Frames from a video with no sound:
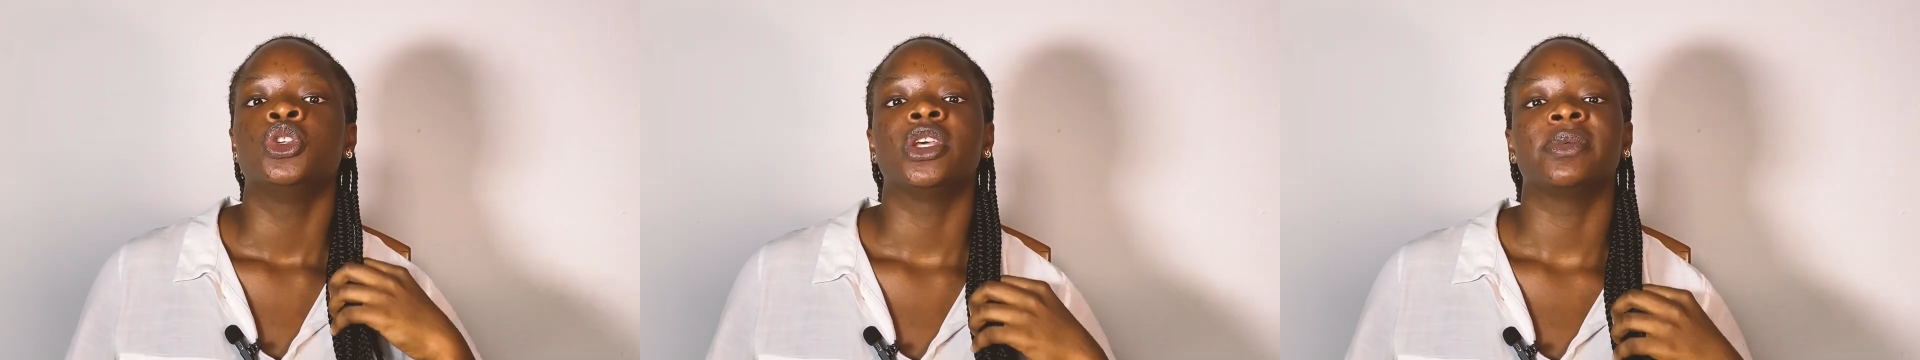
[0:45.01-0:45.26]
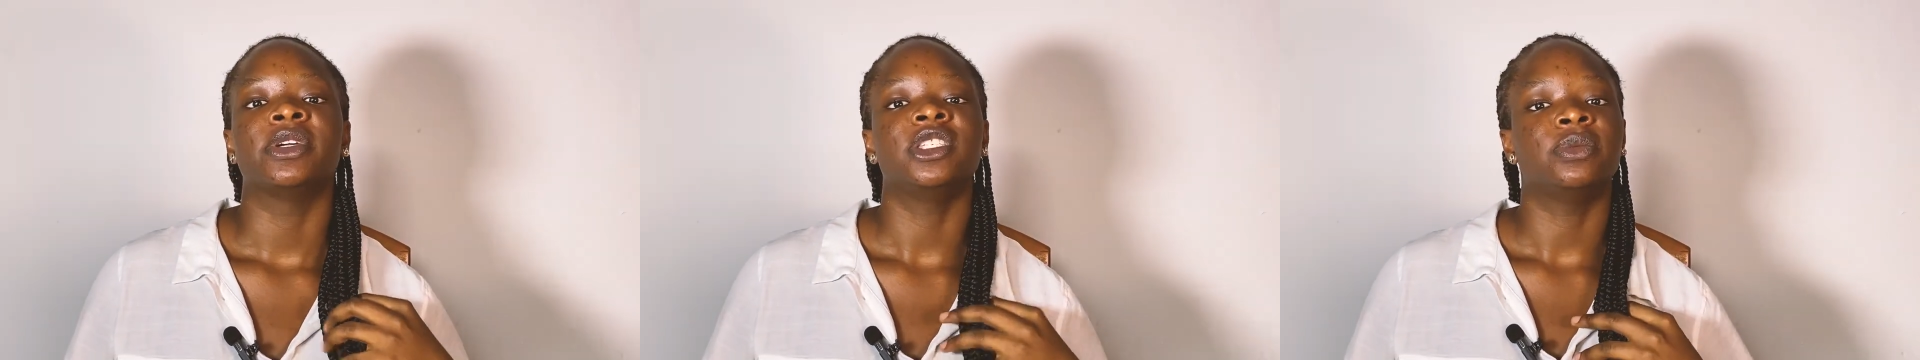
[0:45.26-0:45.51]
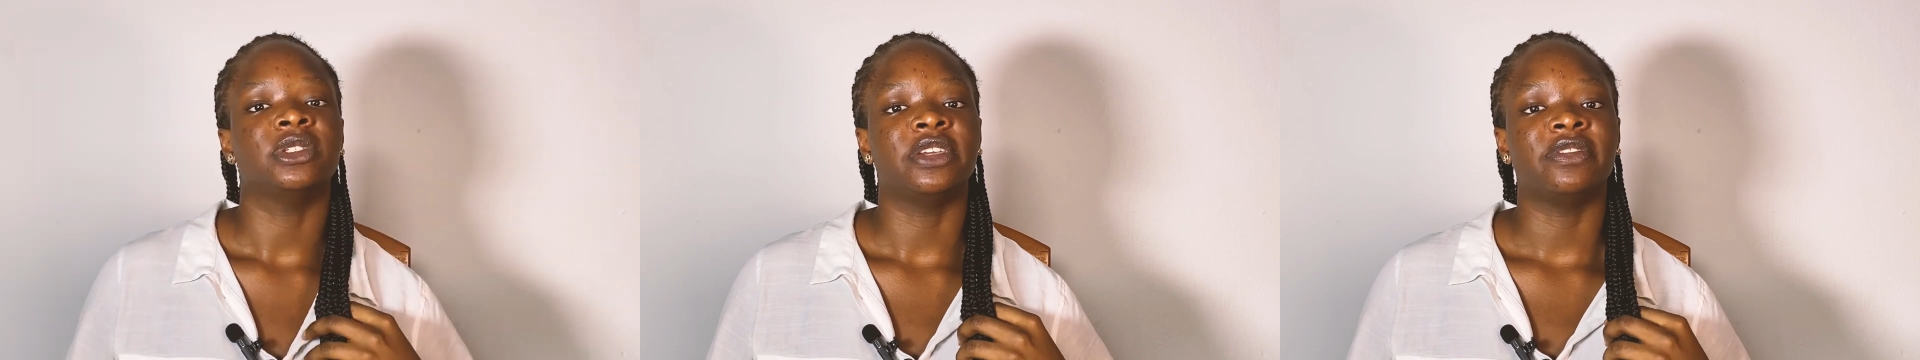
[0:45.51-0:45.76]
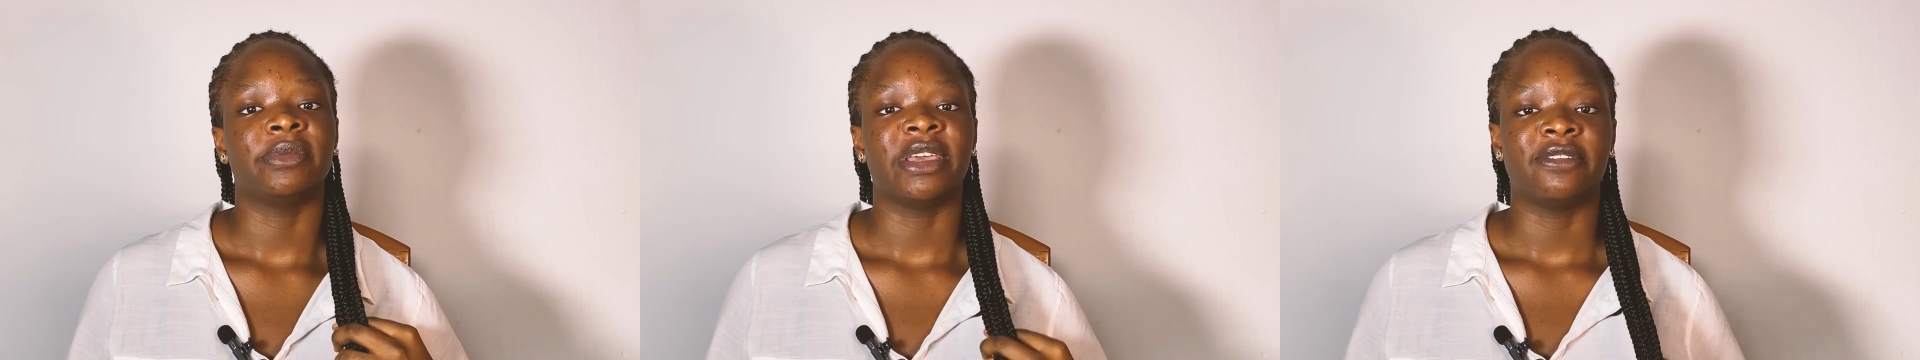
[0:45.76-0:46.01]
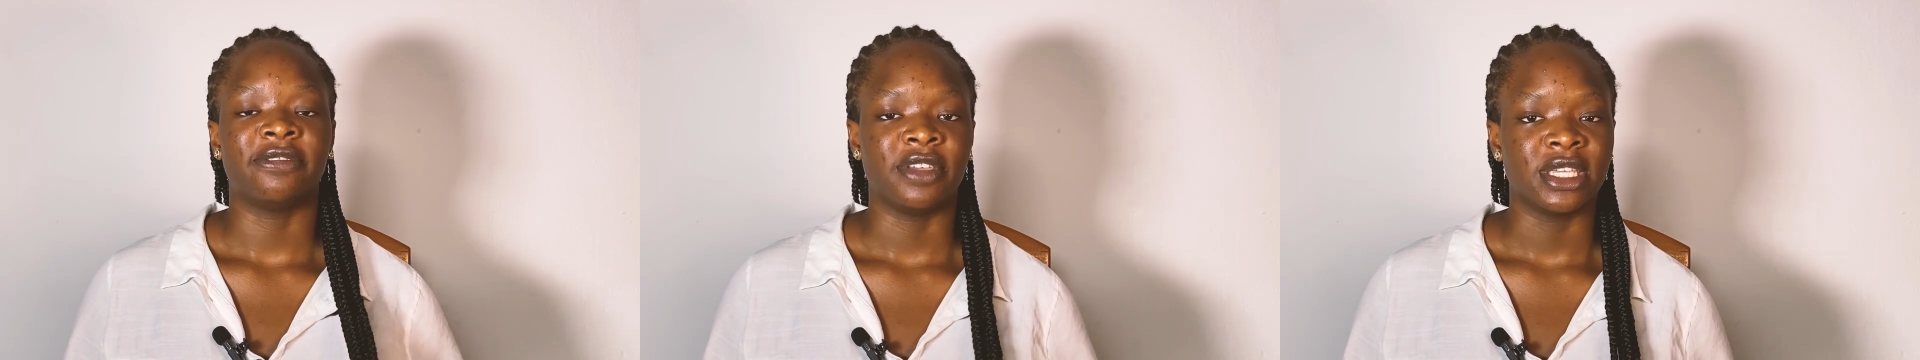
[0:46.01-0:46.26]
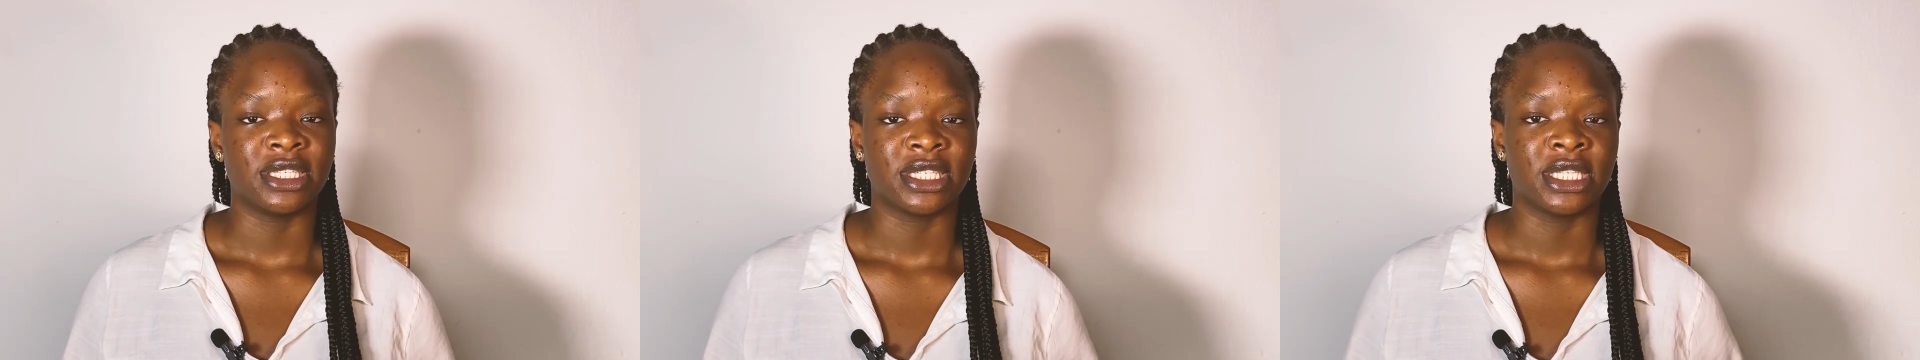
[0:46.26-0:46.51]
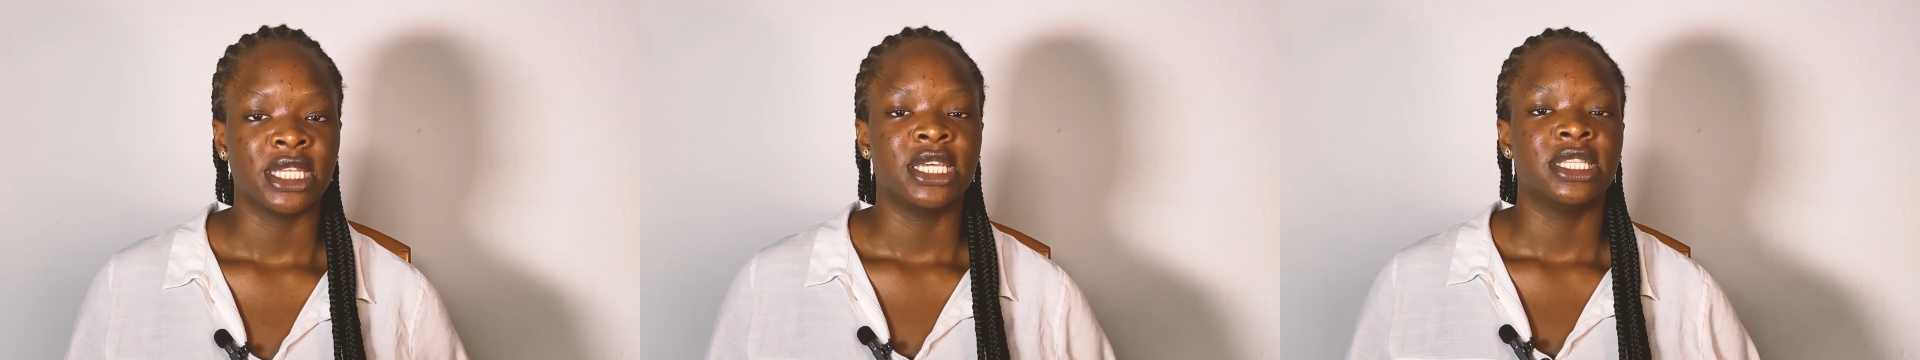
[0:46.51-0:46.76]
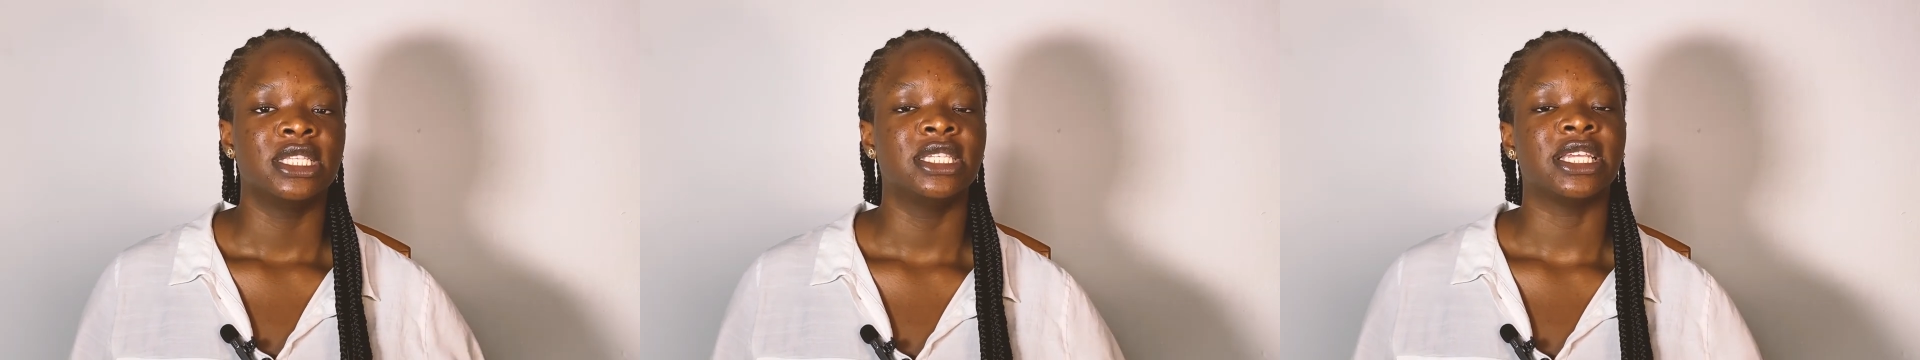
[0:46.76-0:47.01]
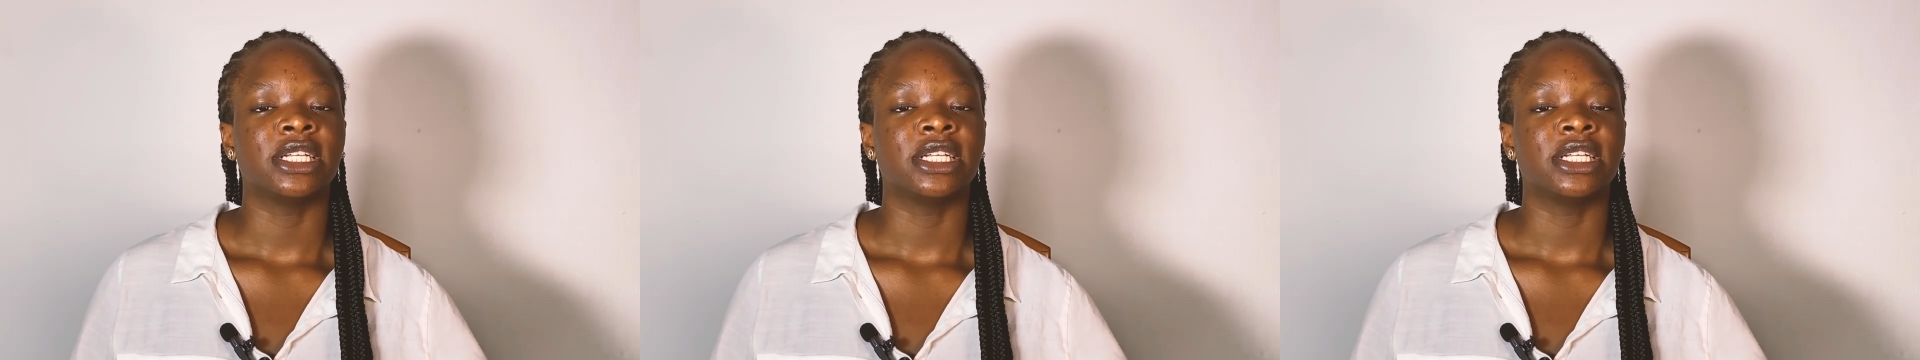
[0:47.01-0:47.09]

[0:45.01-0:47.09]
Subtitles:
So I'm going to be shaving my face. This is